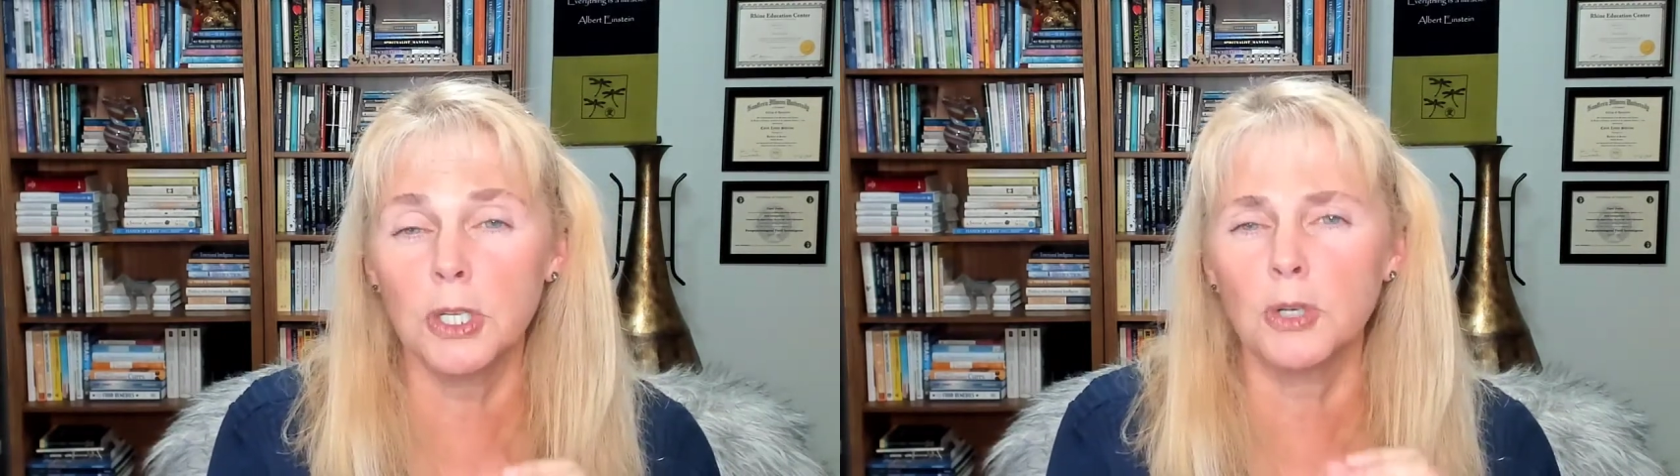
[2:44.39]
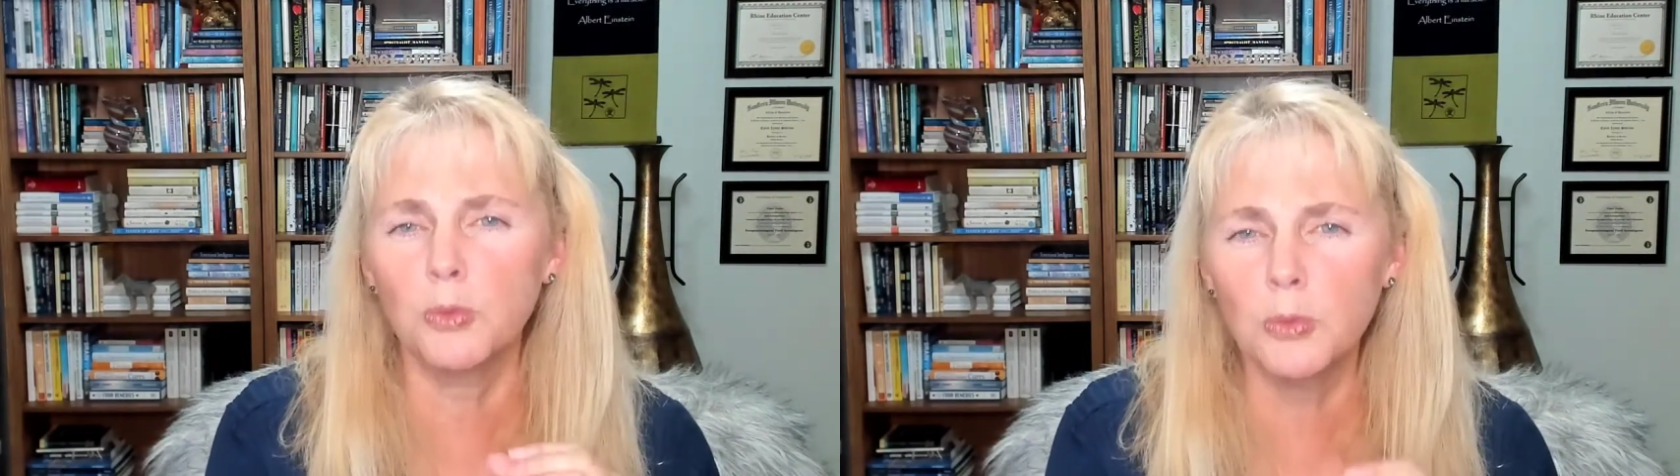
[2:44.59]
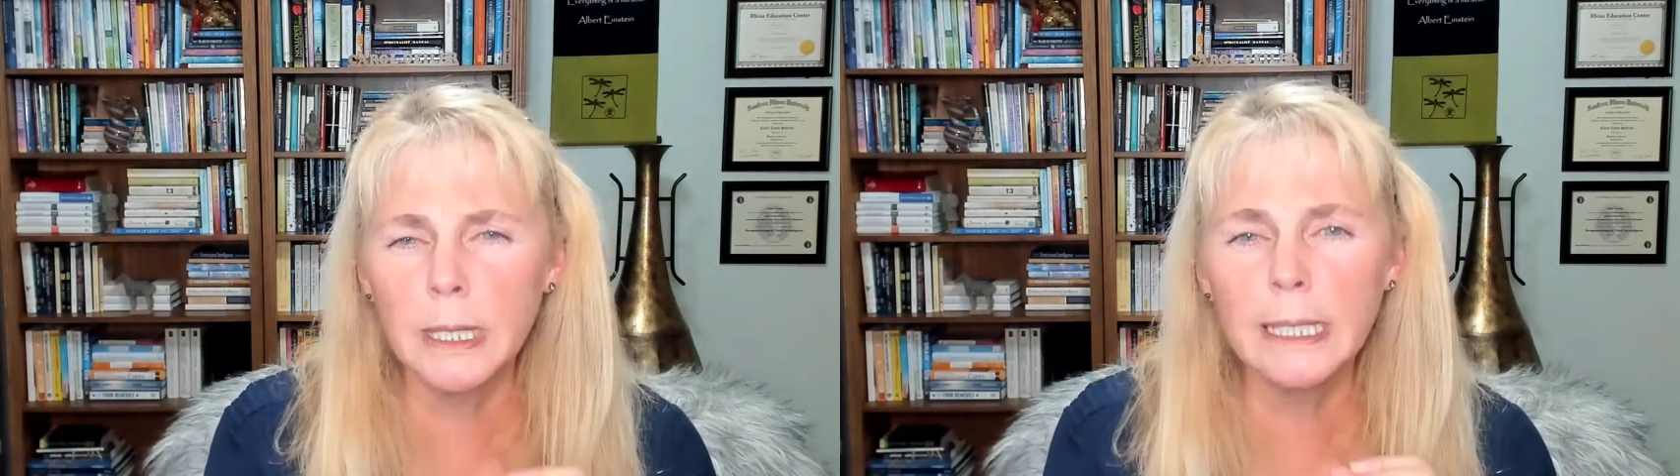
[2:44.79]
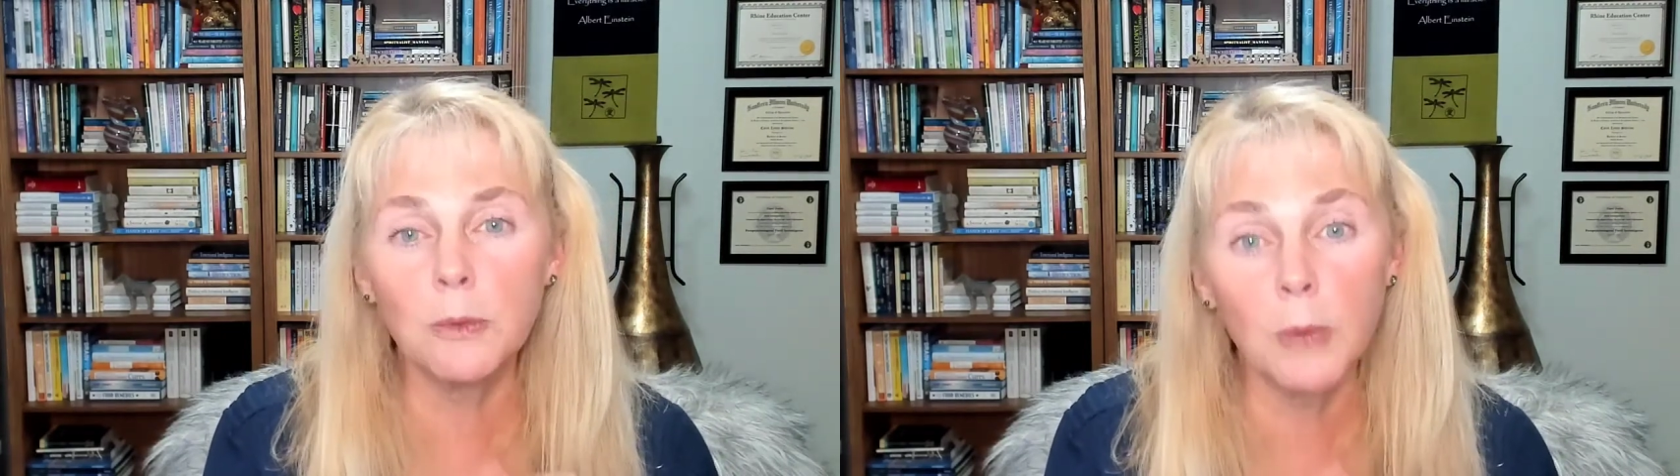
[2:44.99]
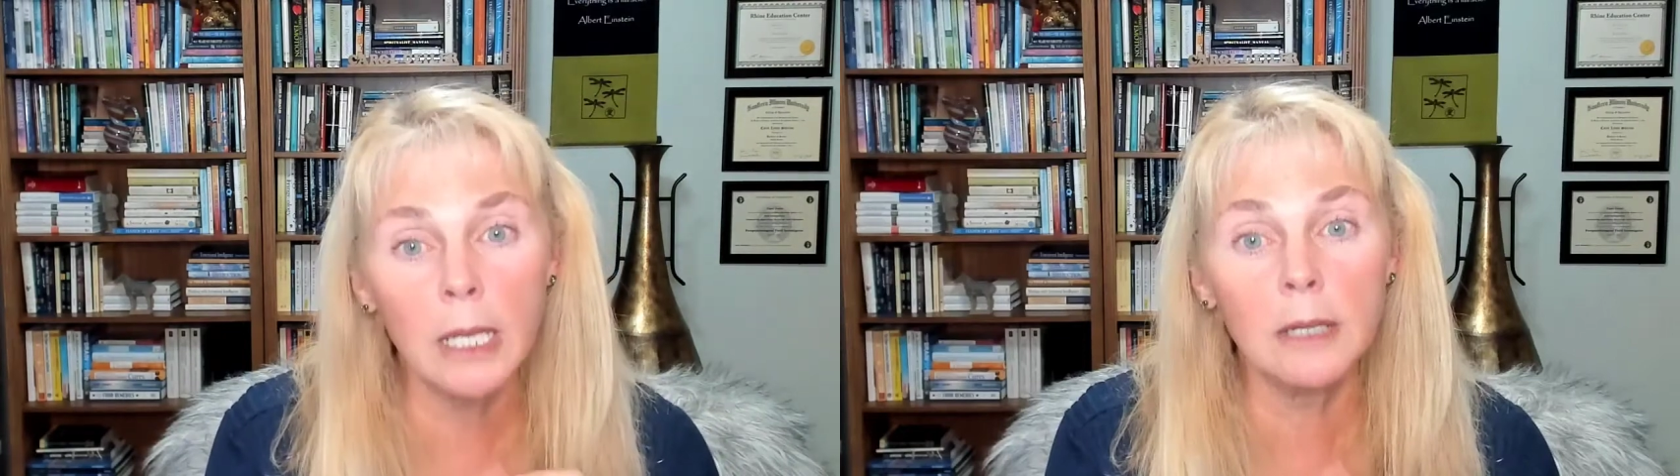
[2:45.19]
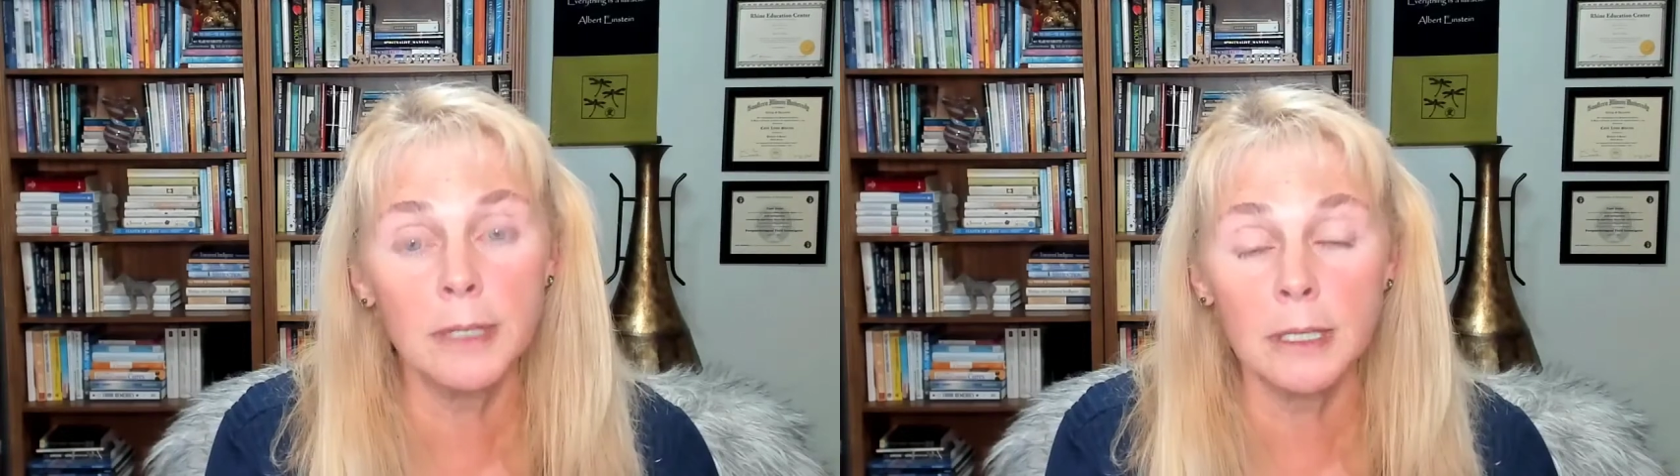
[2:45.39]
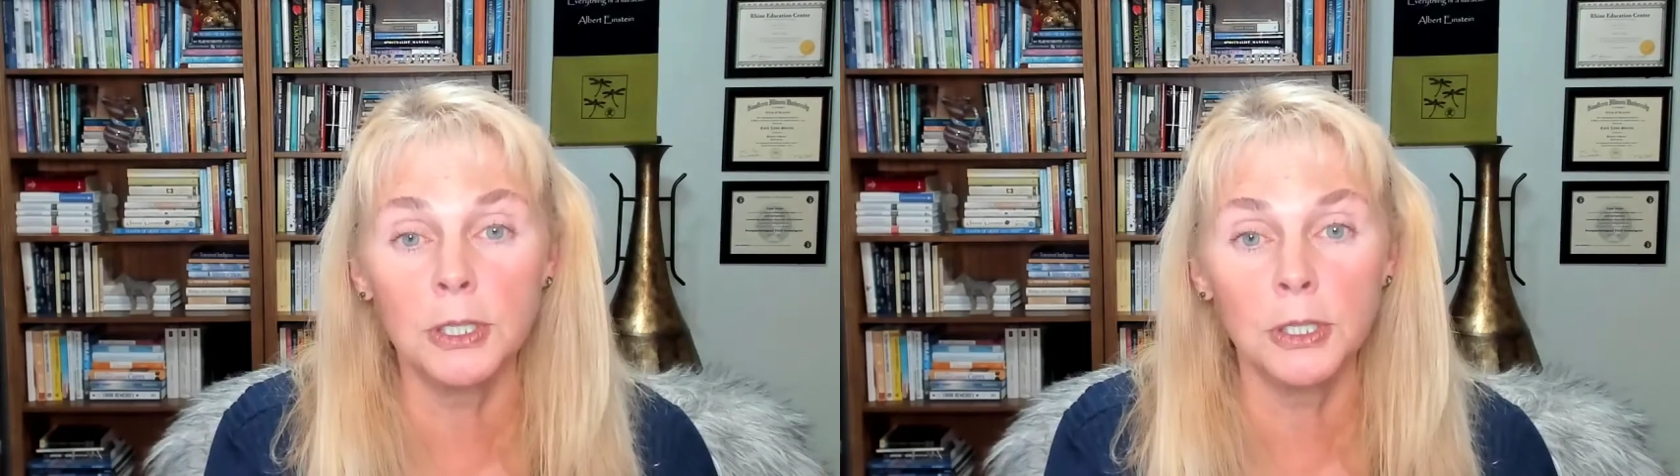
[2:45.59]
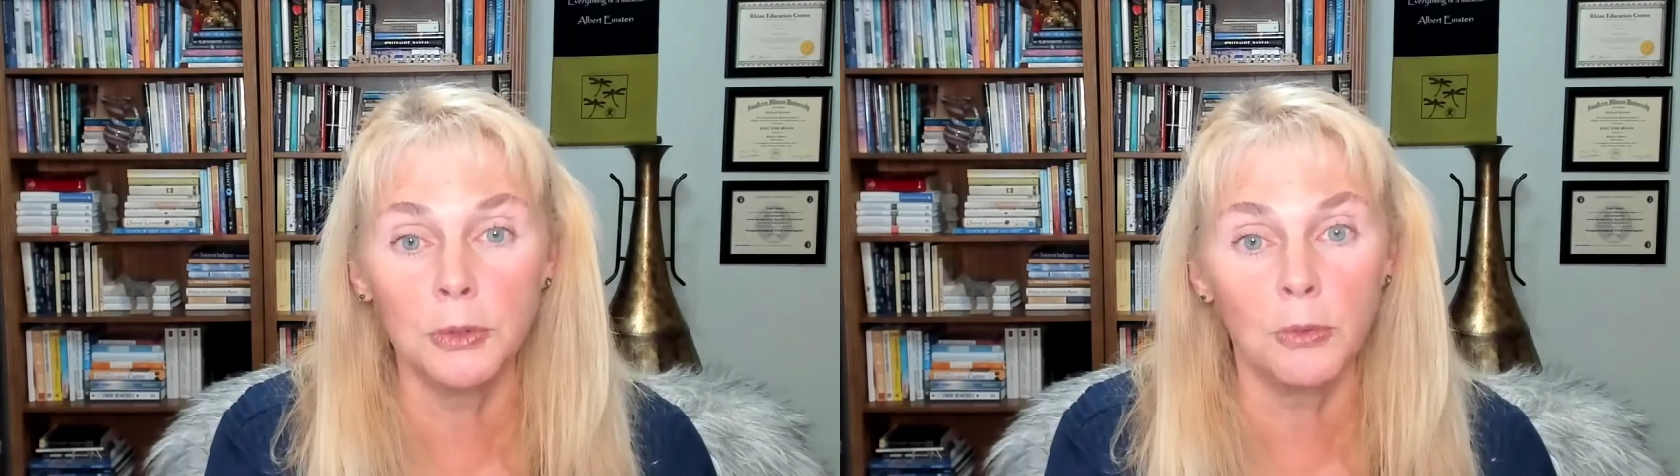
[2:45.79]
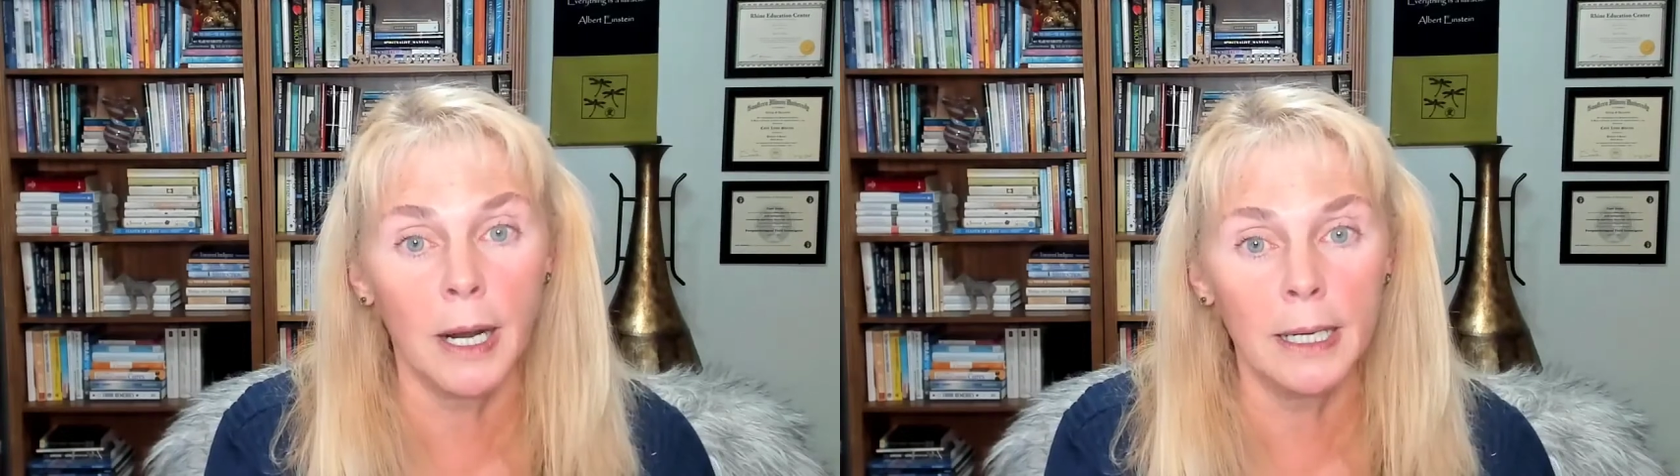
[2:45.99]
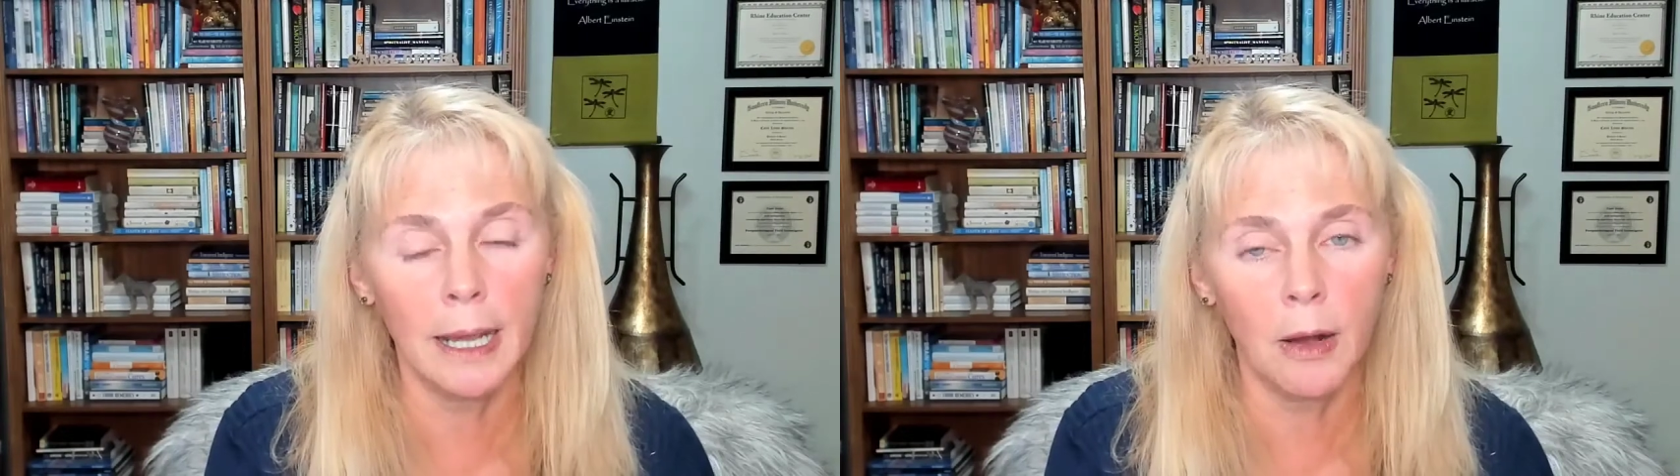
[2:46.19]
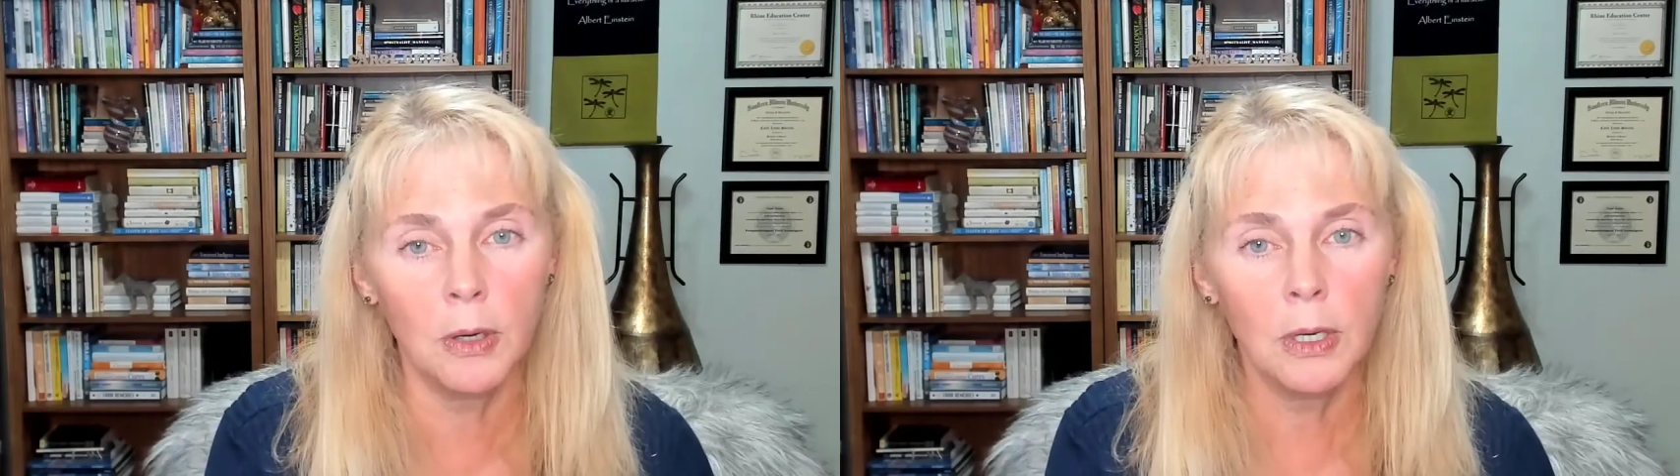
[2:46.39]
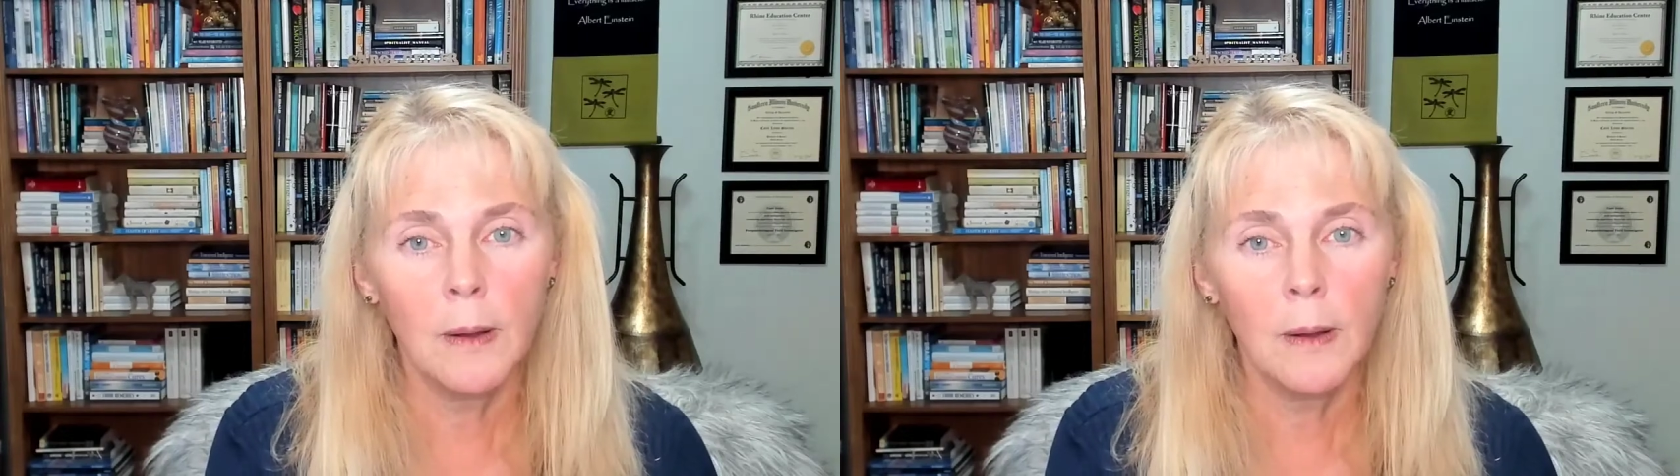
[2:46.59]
that are really relevant to you right now.